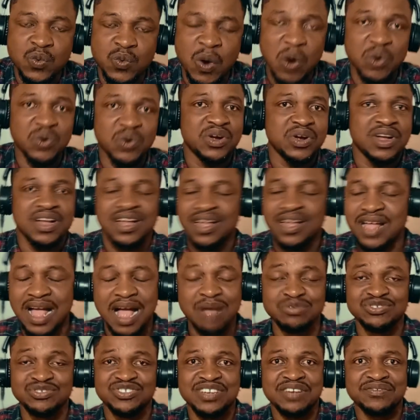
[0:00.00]
Well,
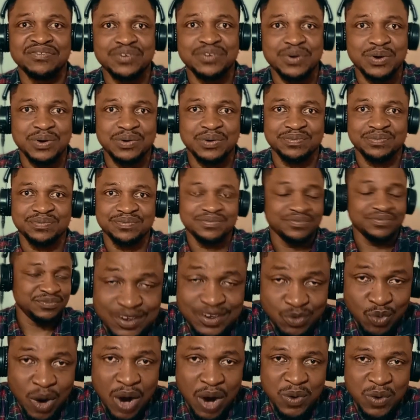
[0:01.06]
Abjafo,
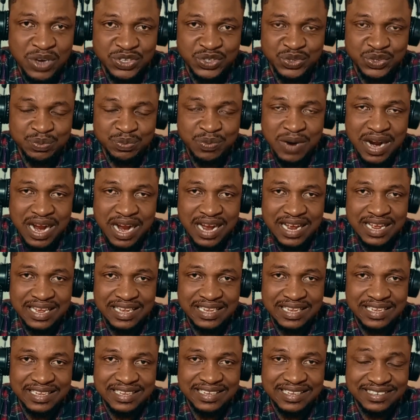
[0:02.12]
wow, Wawasuma,
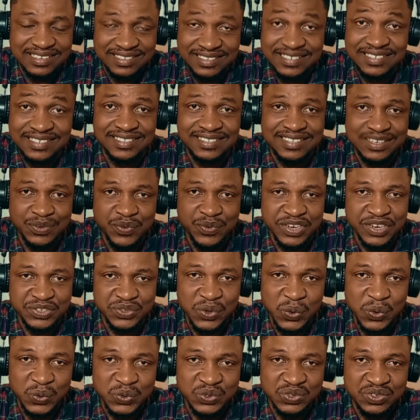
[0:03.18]
this is the
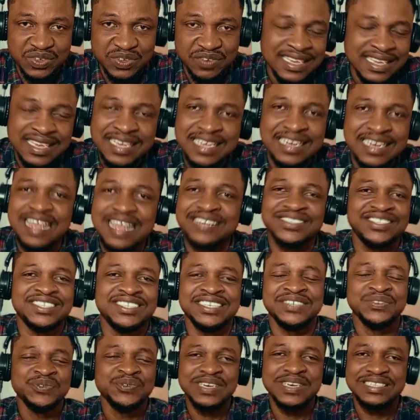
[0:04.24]
results. It has
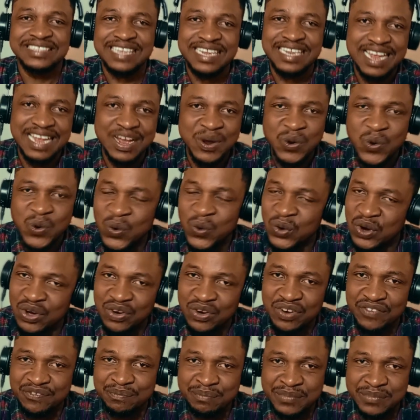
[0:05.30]
generated a whole
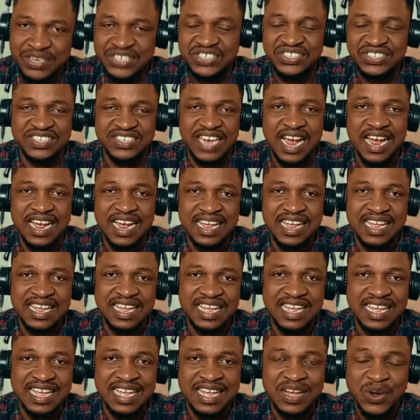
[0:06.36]
lot of mixture,
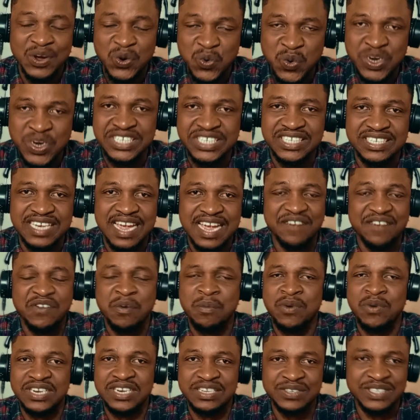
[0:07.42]
which
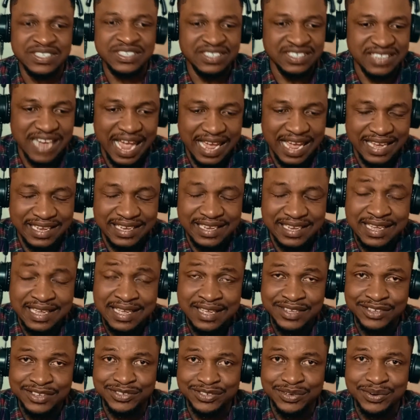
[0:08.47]
everybody is like,
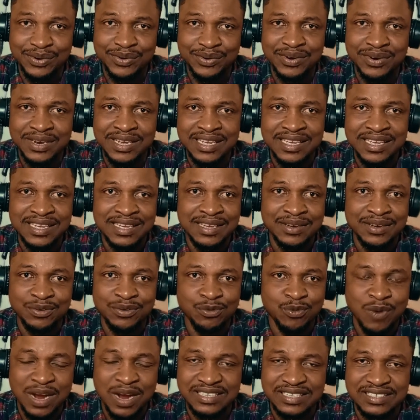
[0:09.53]
so
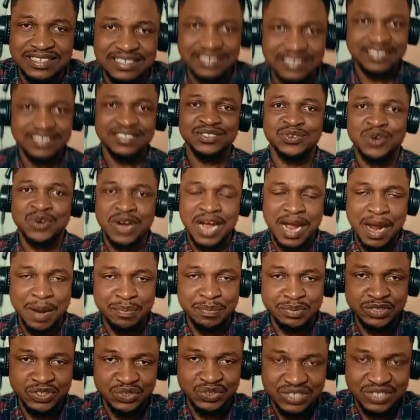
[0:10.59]
what is going to
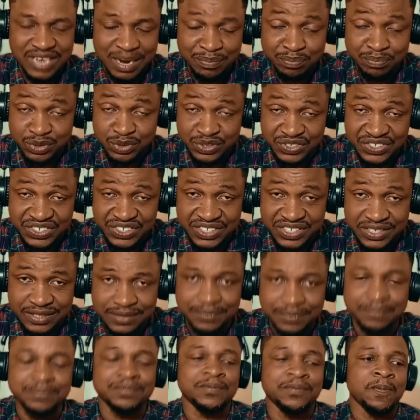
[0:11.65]
happen to that
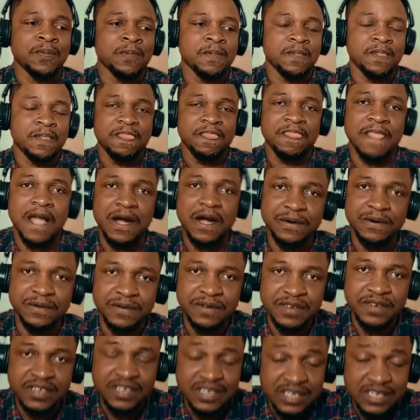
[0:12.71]
position? Now,